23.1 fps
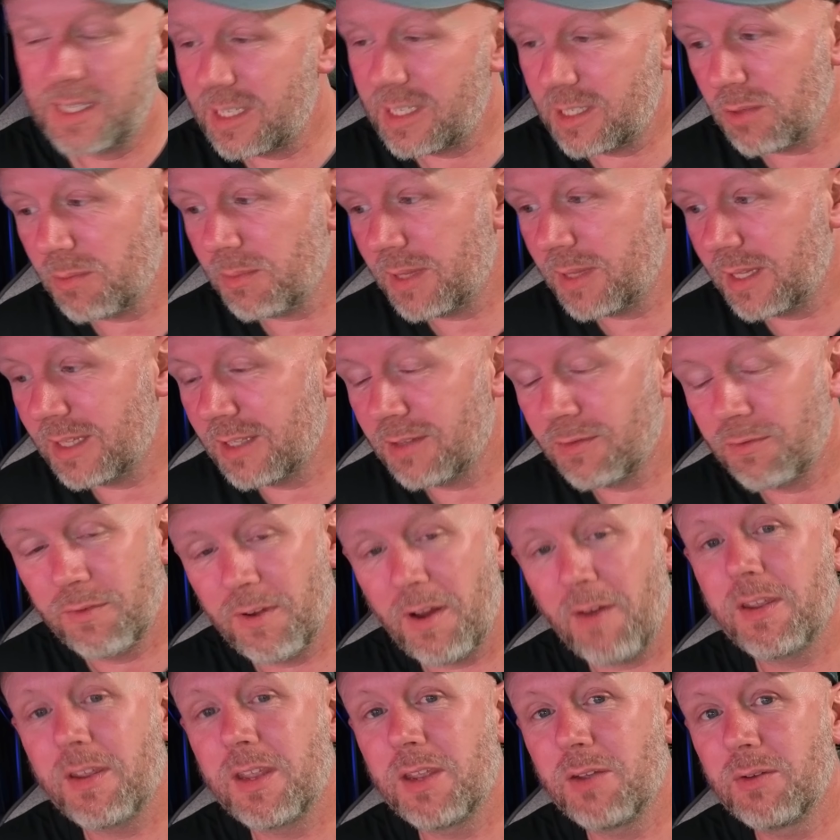is something that's
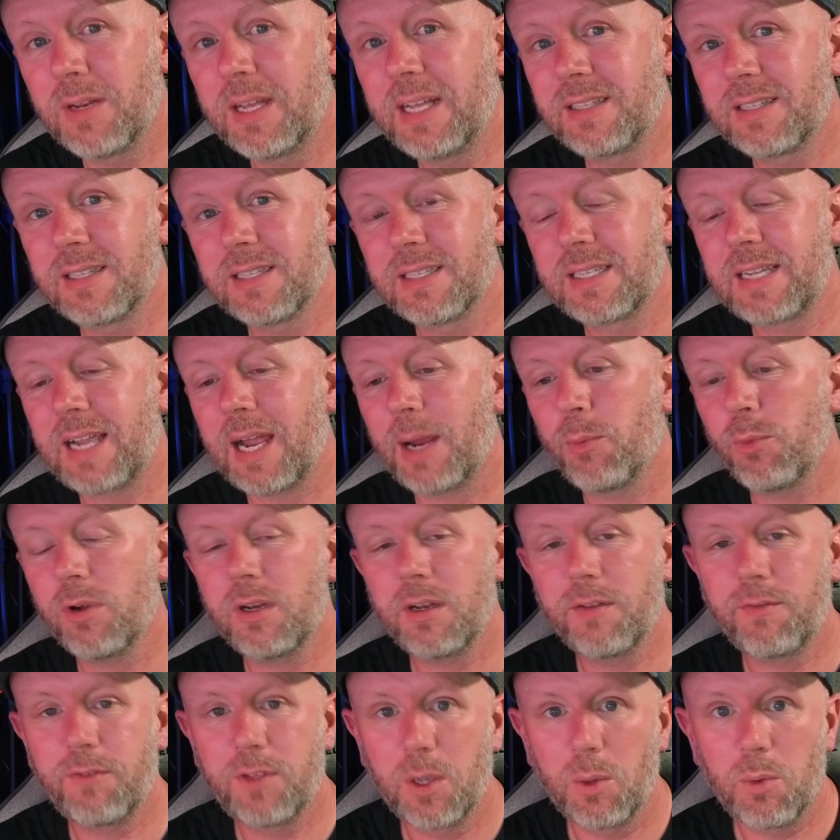very unique to this camera, and
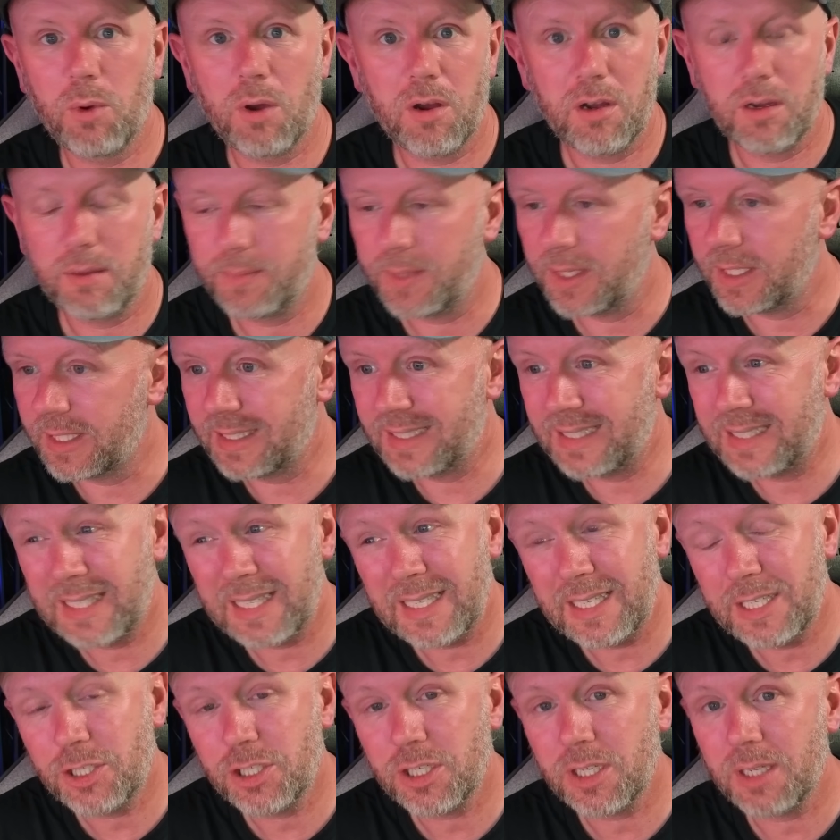if you are a
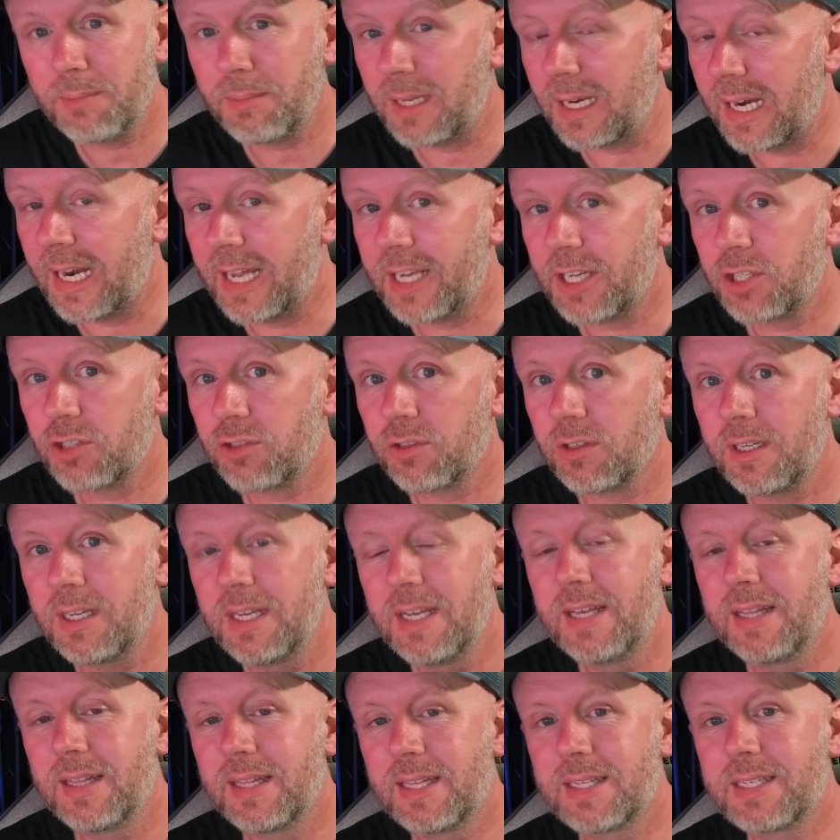teacher, a lecturer,
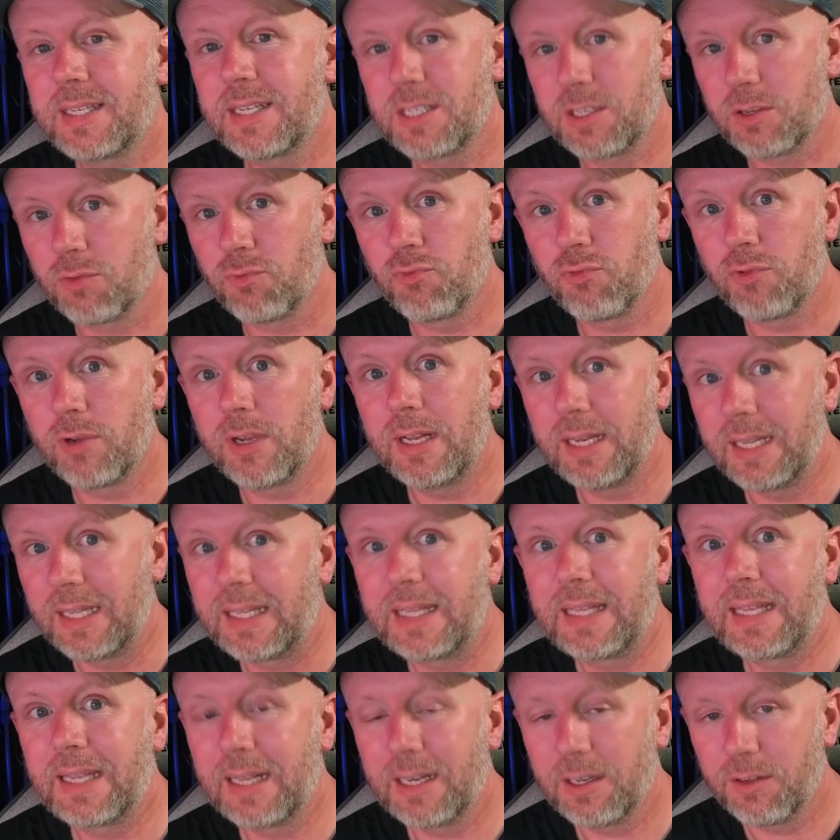this is a really
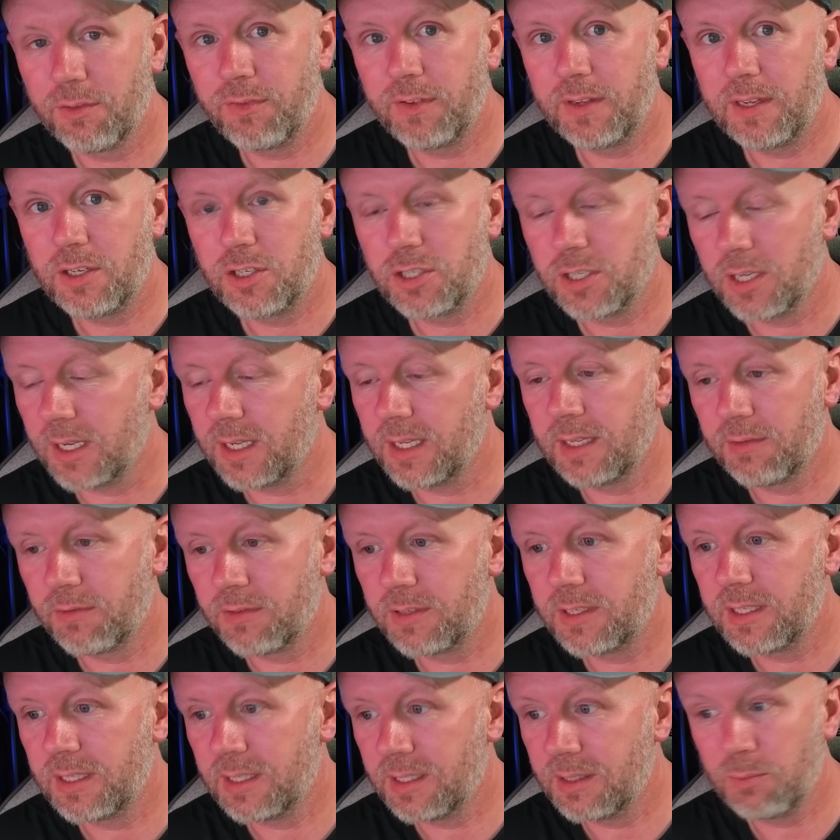killer feature.
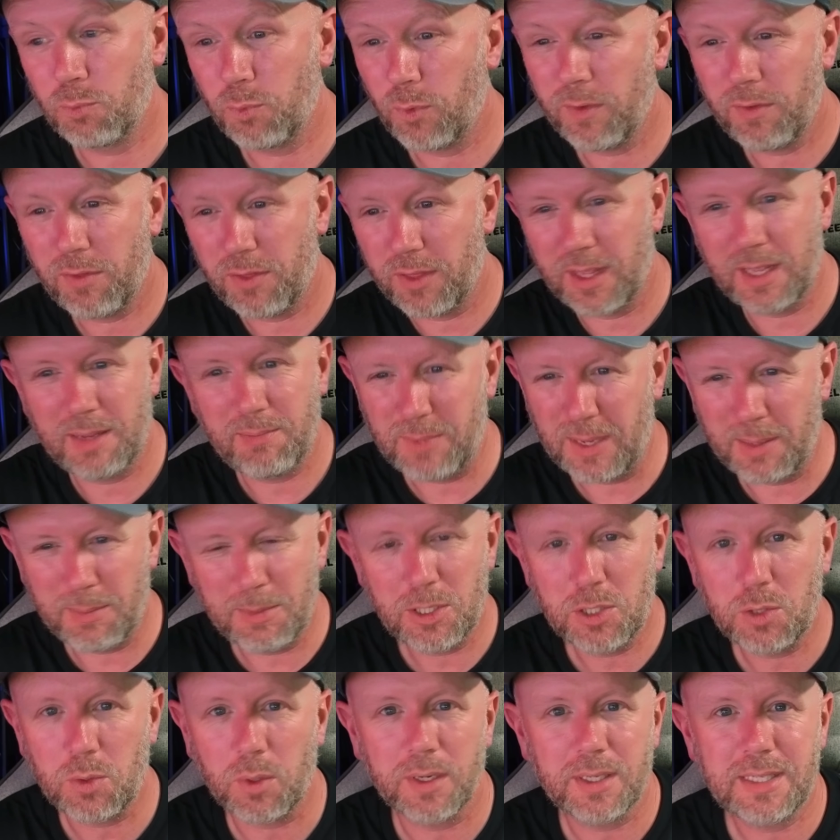It's with the
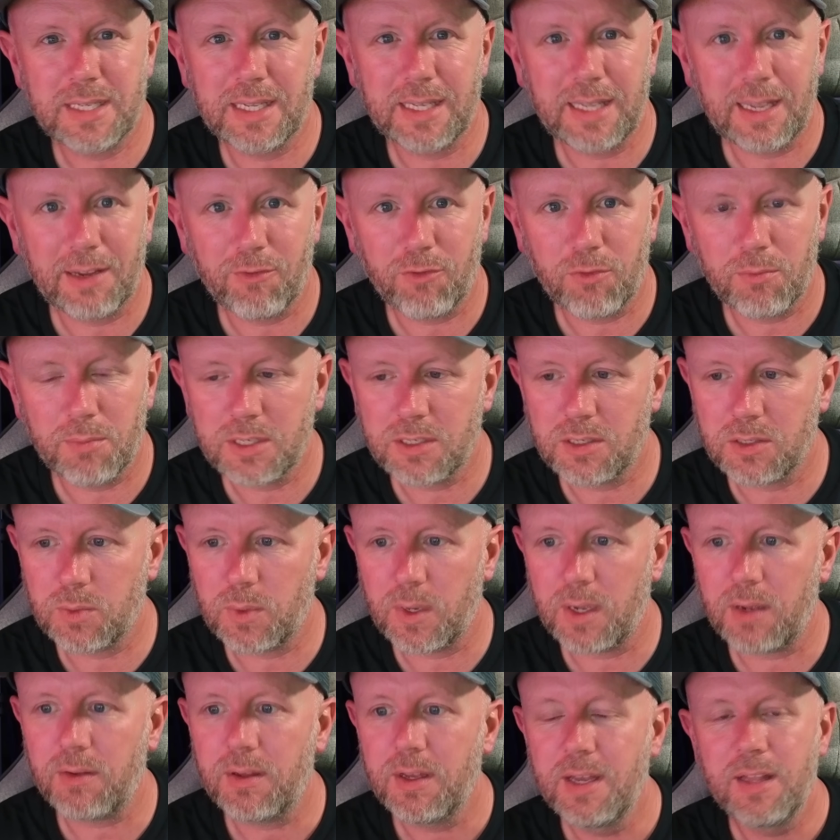image quality you're getting from this as
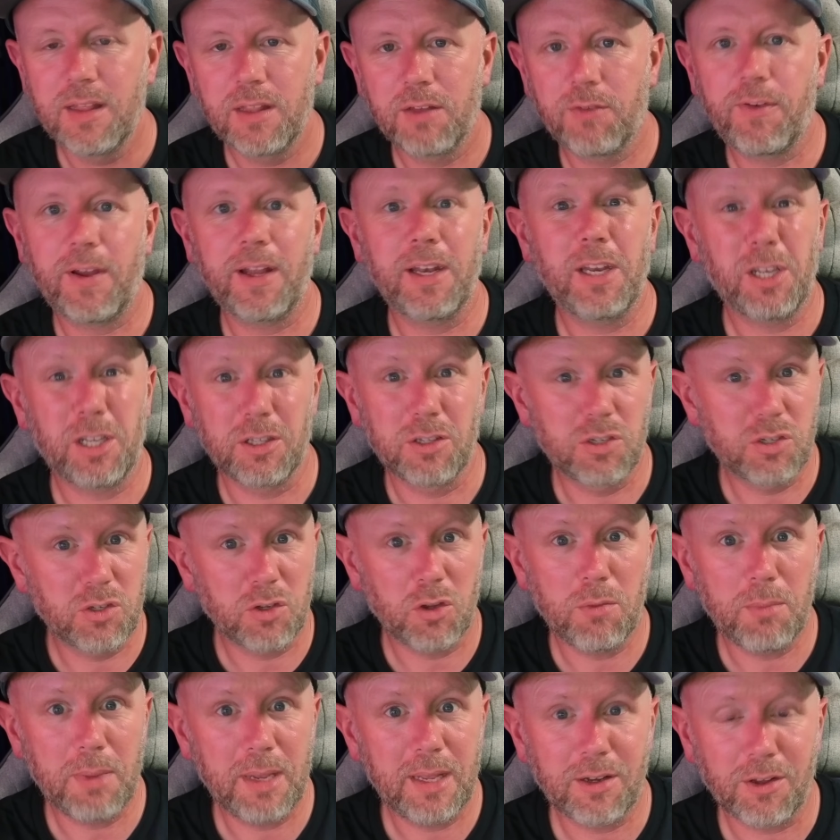well, the fact you can
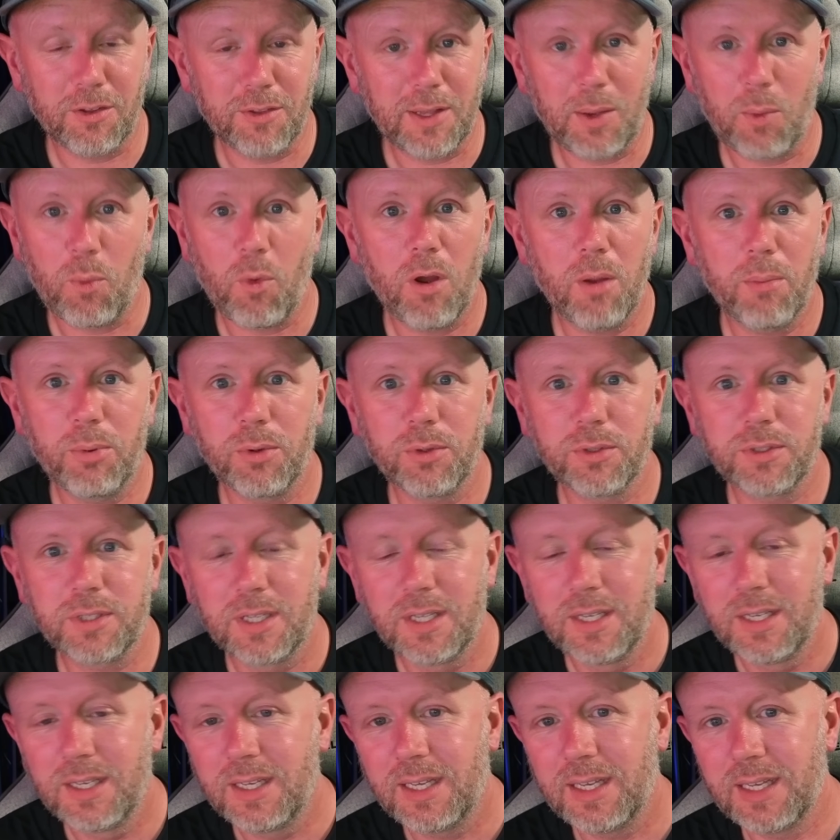zoom in on that whiteboard
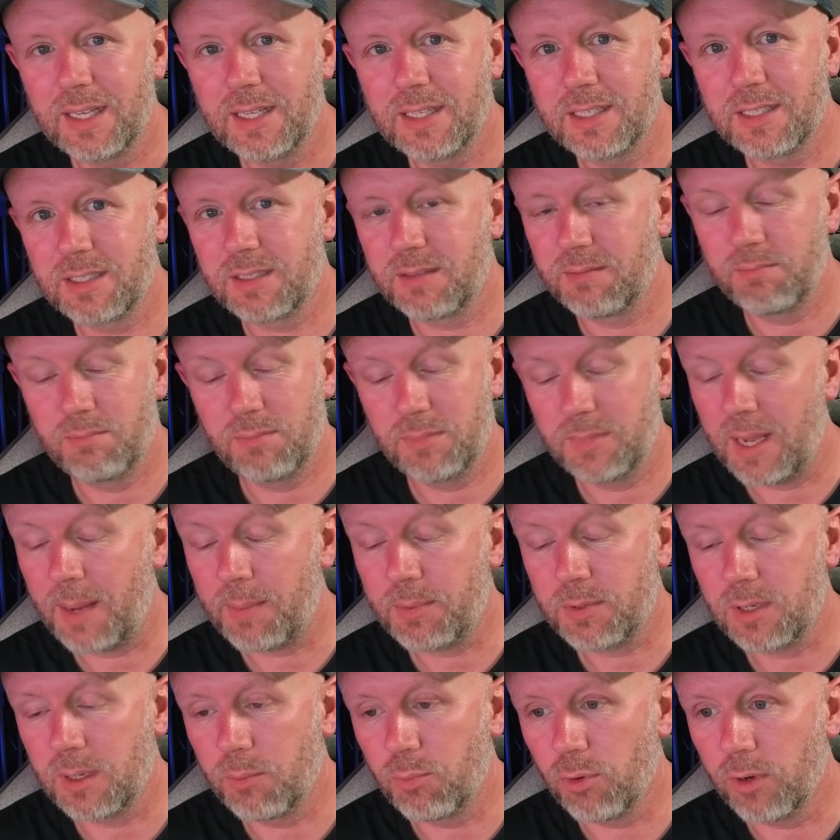is
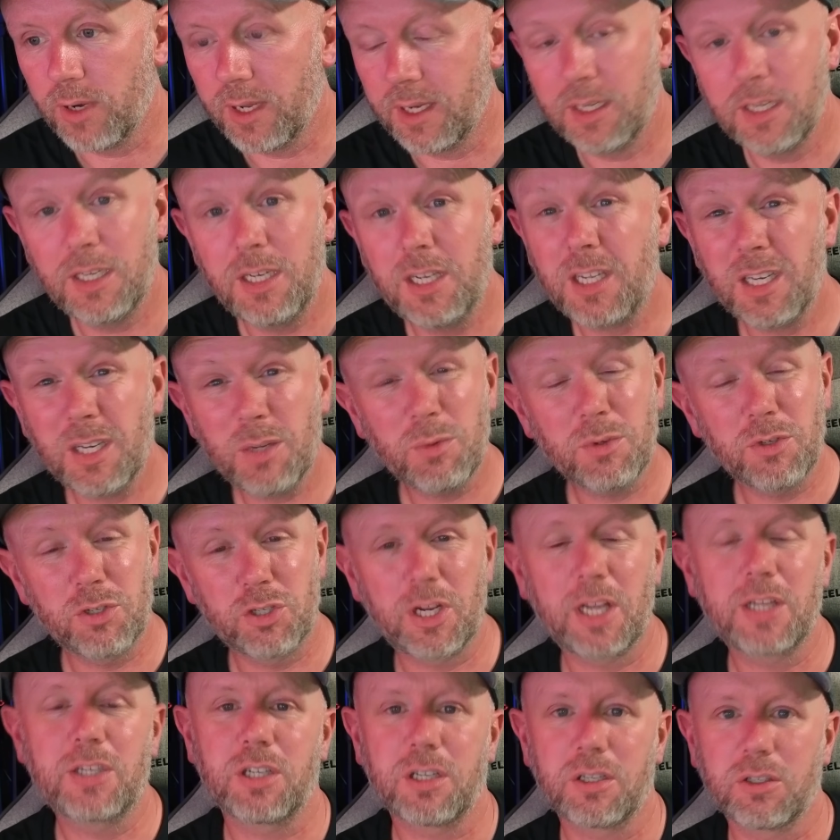absolutely brilliant, and you can do it with
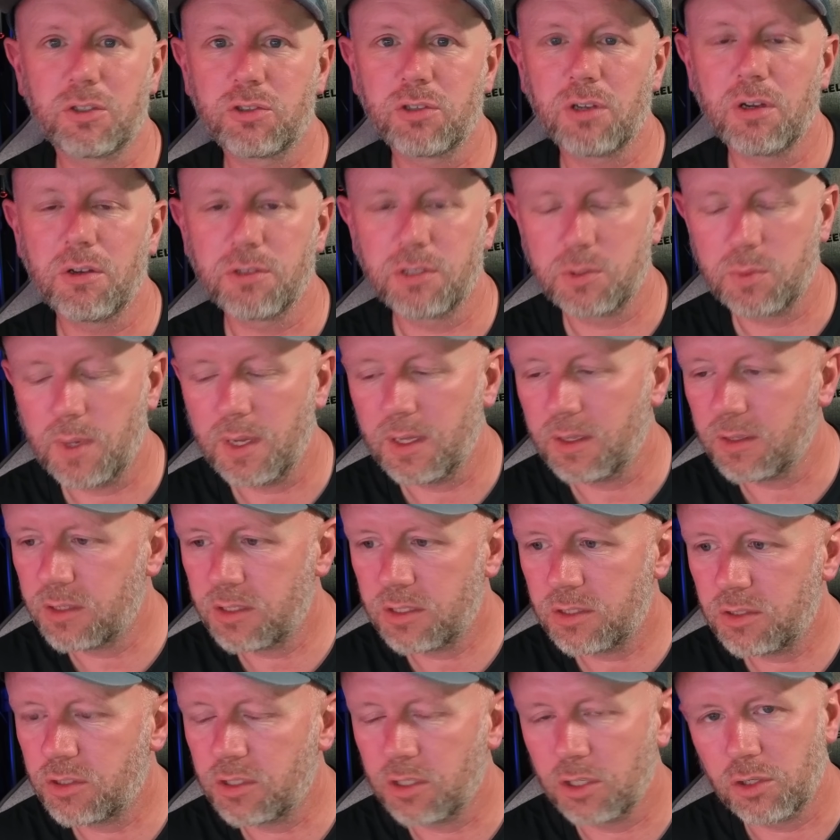gesture controls as well. It's
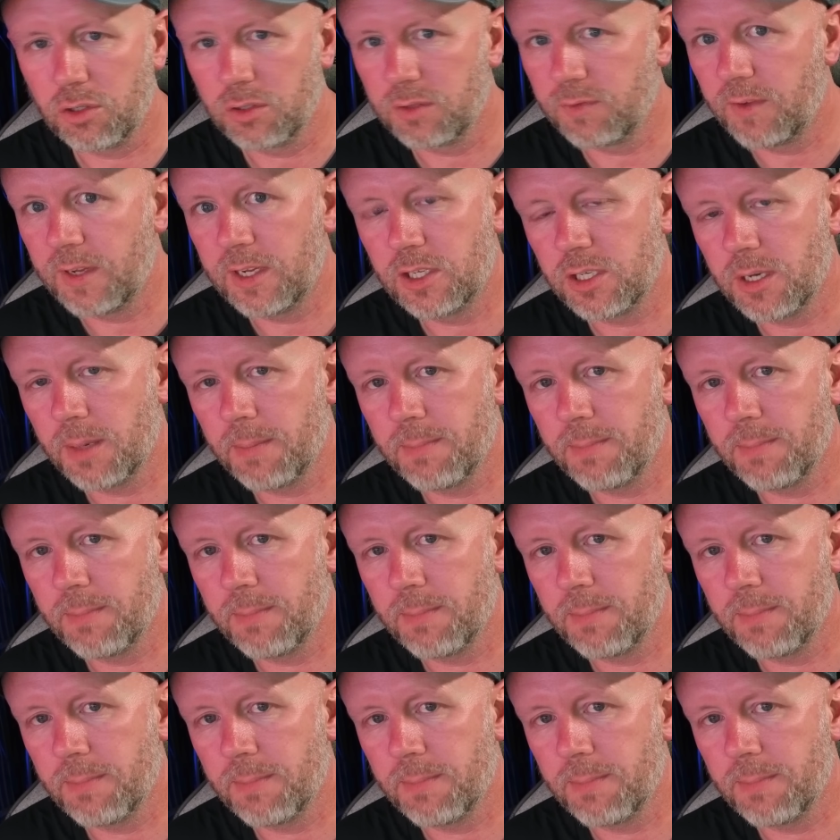such a good feature.